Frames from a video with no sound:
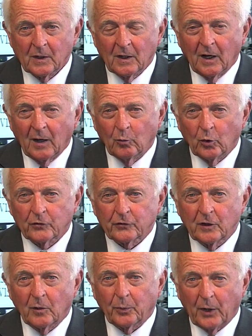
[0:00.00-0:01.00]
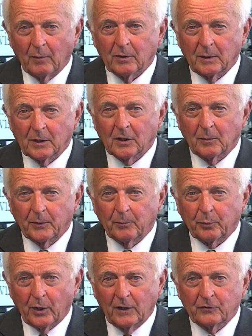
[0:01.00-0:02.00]
we're still probably a little bit
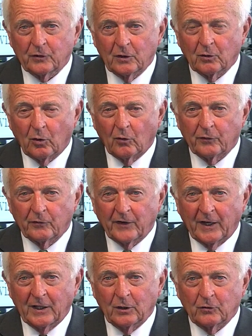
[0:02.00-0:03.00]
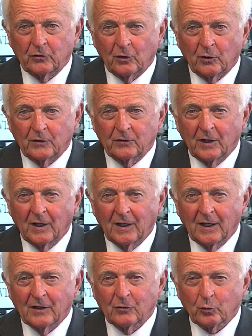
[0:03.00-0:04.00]
pricey or overvalued. So
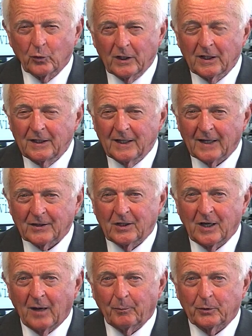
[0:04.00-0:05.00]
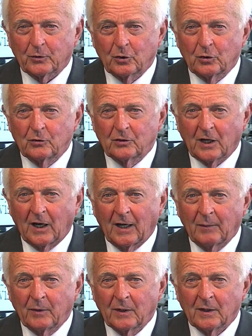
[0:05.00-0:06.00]
it's really not the opportune
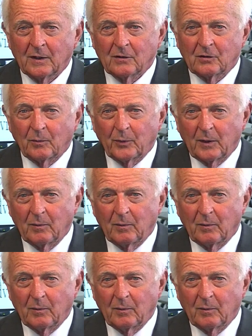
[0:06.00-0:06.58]
time to be